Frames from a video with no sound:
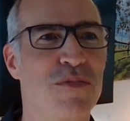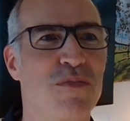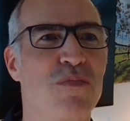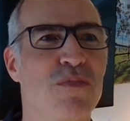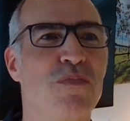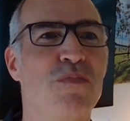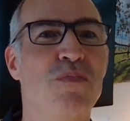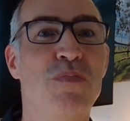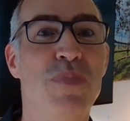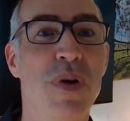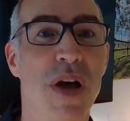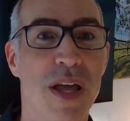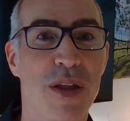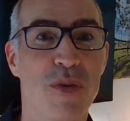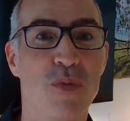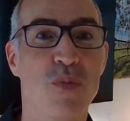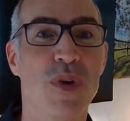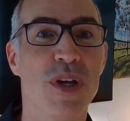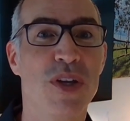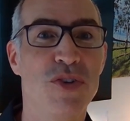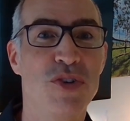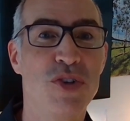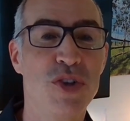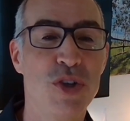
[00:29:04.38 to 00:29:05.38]
But
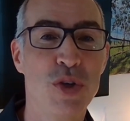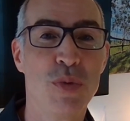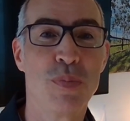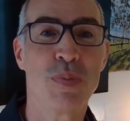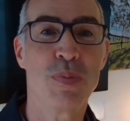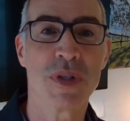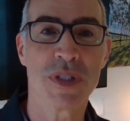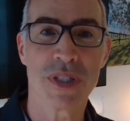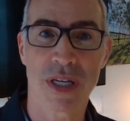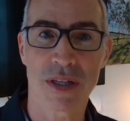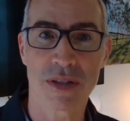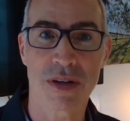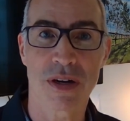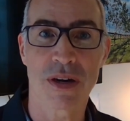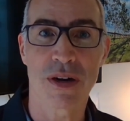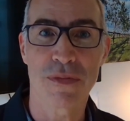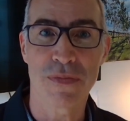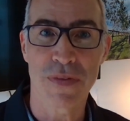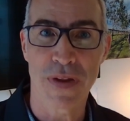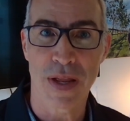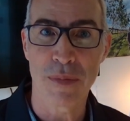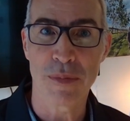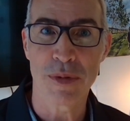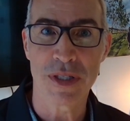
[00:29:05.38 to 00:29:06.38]
we do protect our
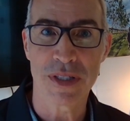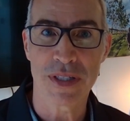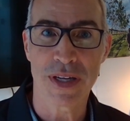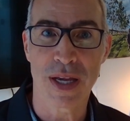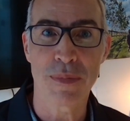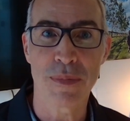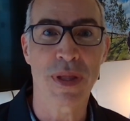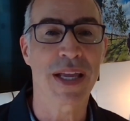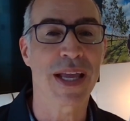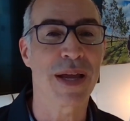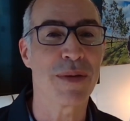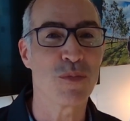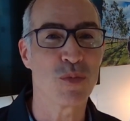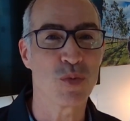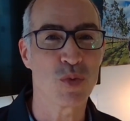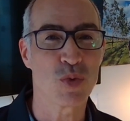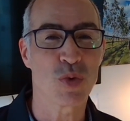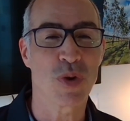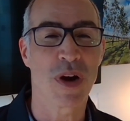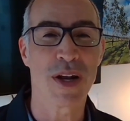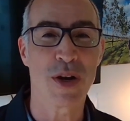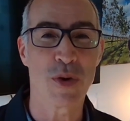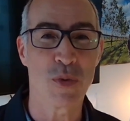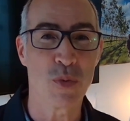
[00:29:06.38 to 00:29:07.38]
family time. Like I'm
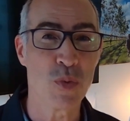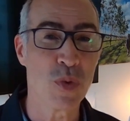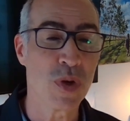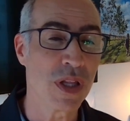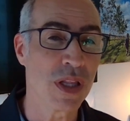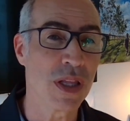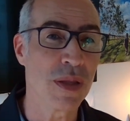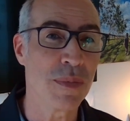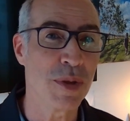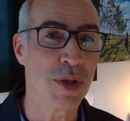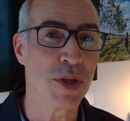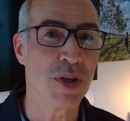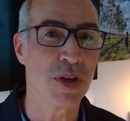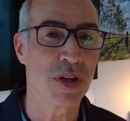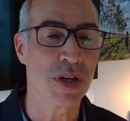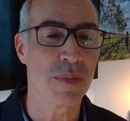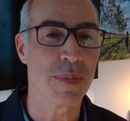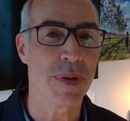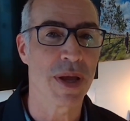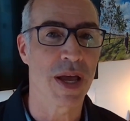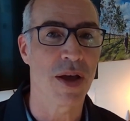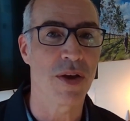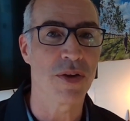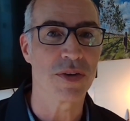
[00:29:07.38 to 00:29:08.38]
trying to really be good
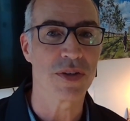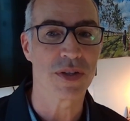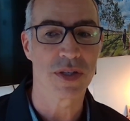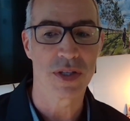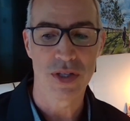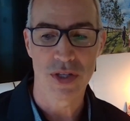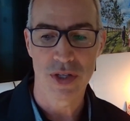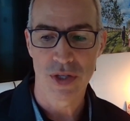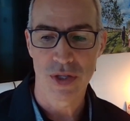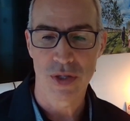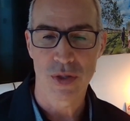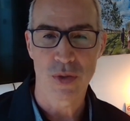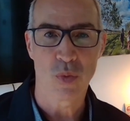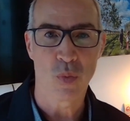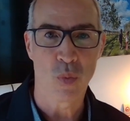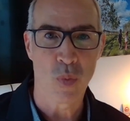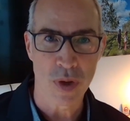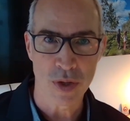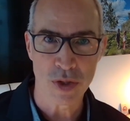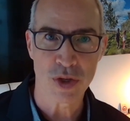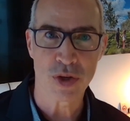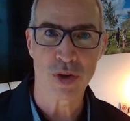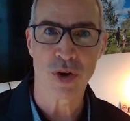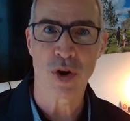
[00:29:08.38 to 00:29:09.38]
about
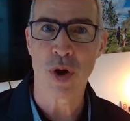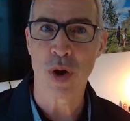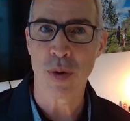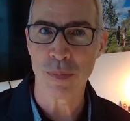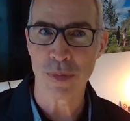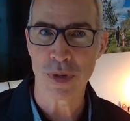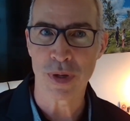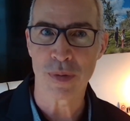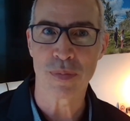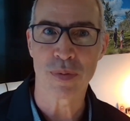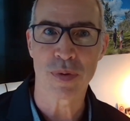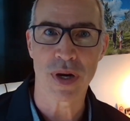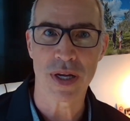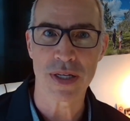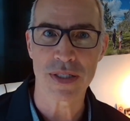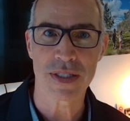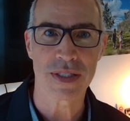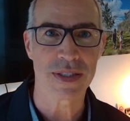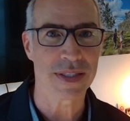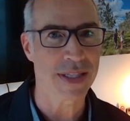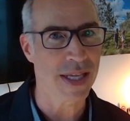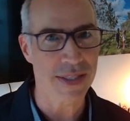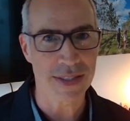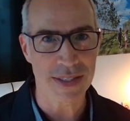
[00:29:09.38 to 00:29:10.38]
when you're home, you're
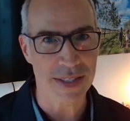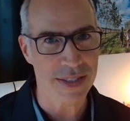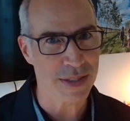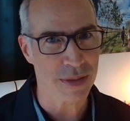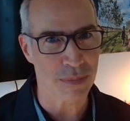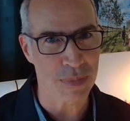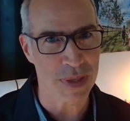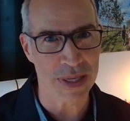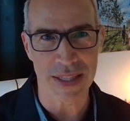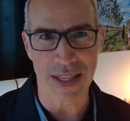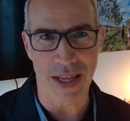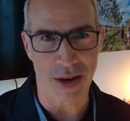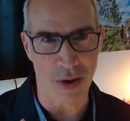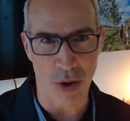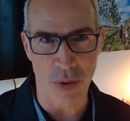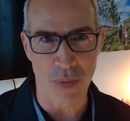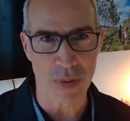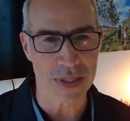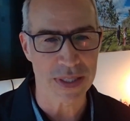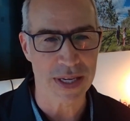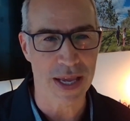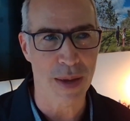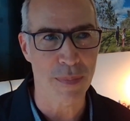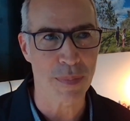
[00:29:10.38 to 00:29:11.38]
present. That doesn't mean that
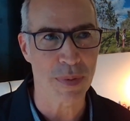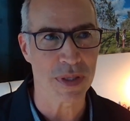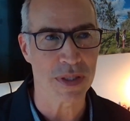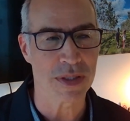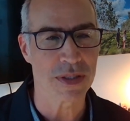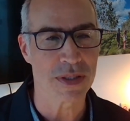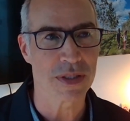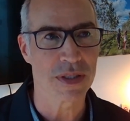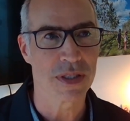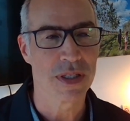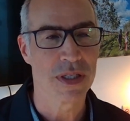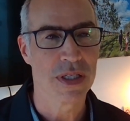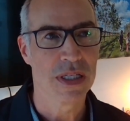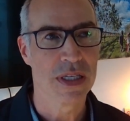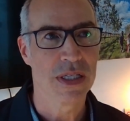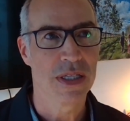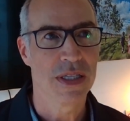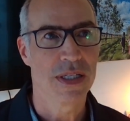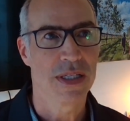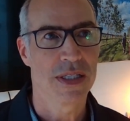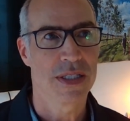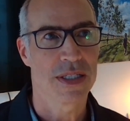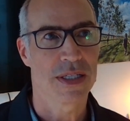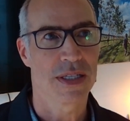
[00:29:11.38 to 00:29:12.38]
always happens,
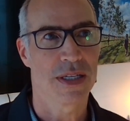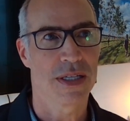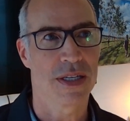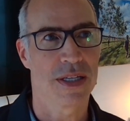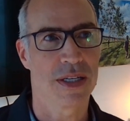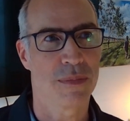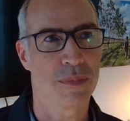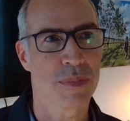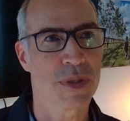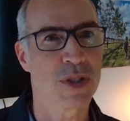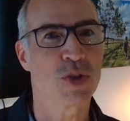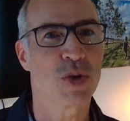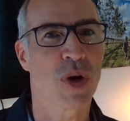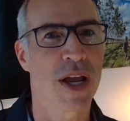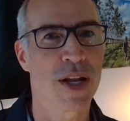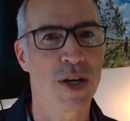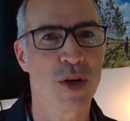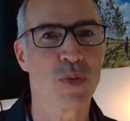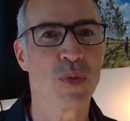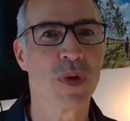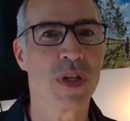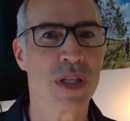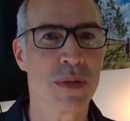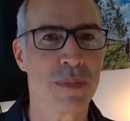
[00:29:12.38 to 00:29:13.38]
but trying to
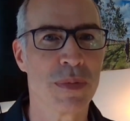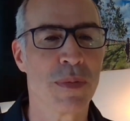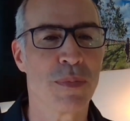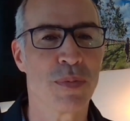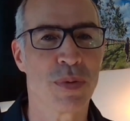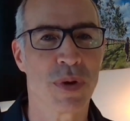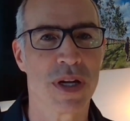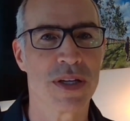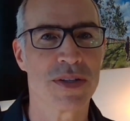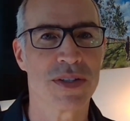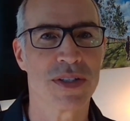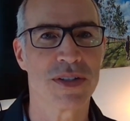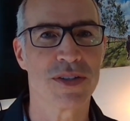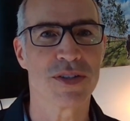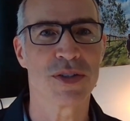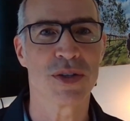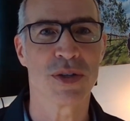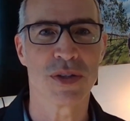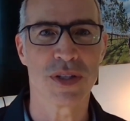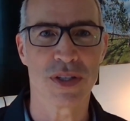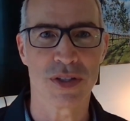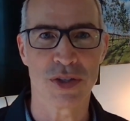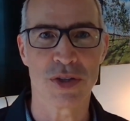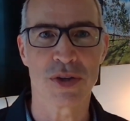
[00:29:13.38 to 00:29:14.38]
really be present so
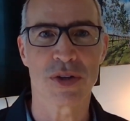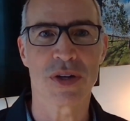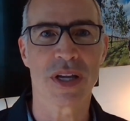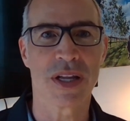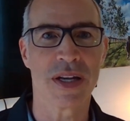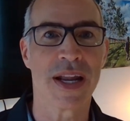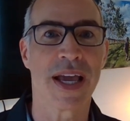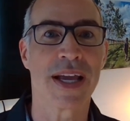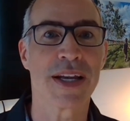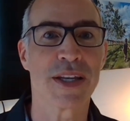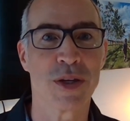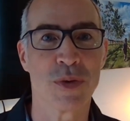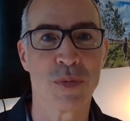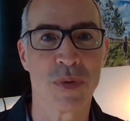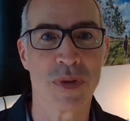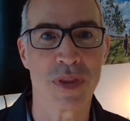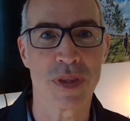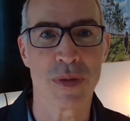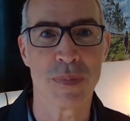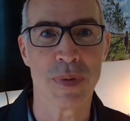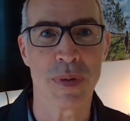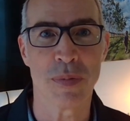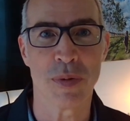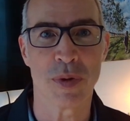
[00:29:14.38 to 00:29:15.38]
that you're connecting with the
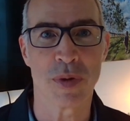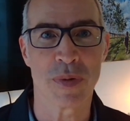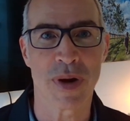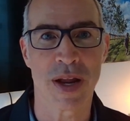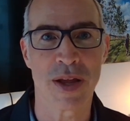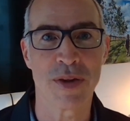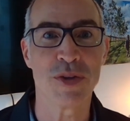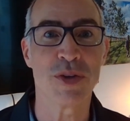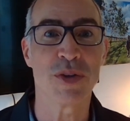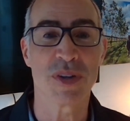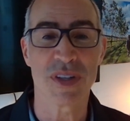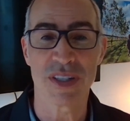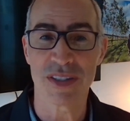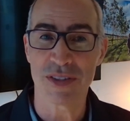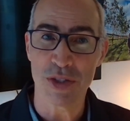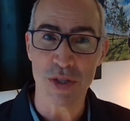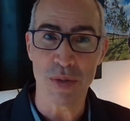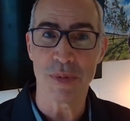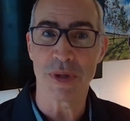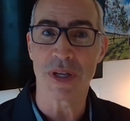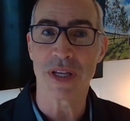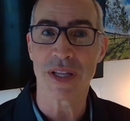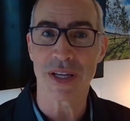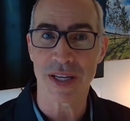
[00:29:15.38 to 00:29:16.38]
people around you, because
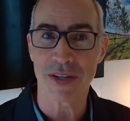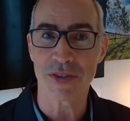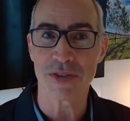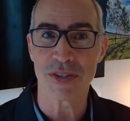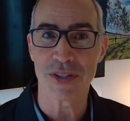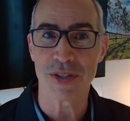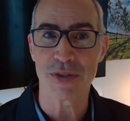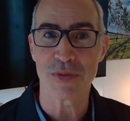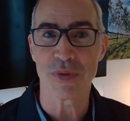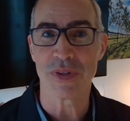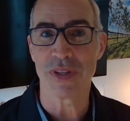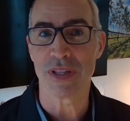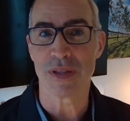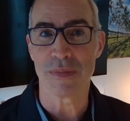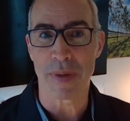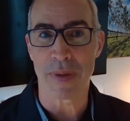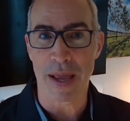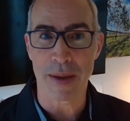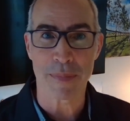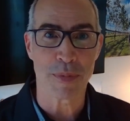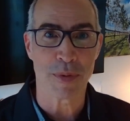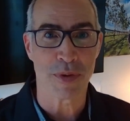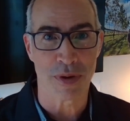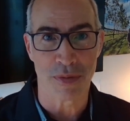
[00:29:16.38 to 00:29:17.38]
human connection is really the
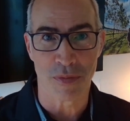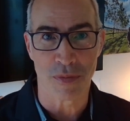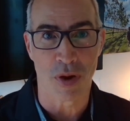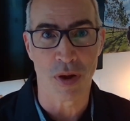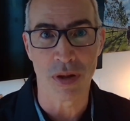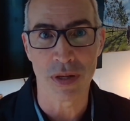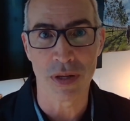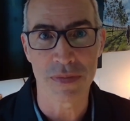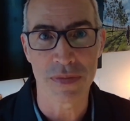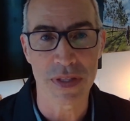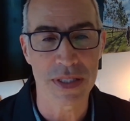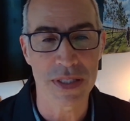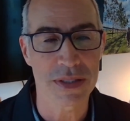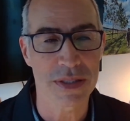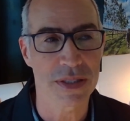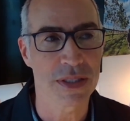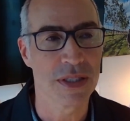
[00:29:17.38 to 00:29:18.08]
backbone of all of this.